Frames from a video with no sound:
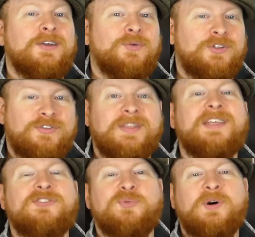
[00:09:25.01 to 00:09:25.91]
which
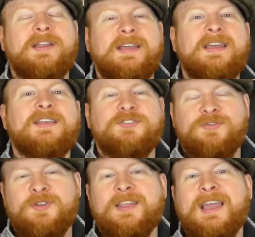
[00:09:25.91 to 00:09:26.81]
this one is
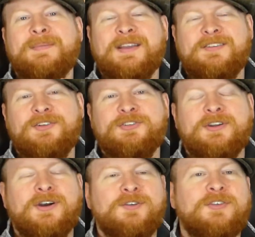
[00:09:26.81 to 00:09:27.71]
for the Amex Hilton
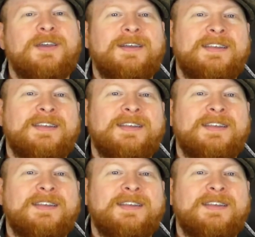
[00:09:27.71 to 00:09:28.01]
cards.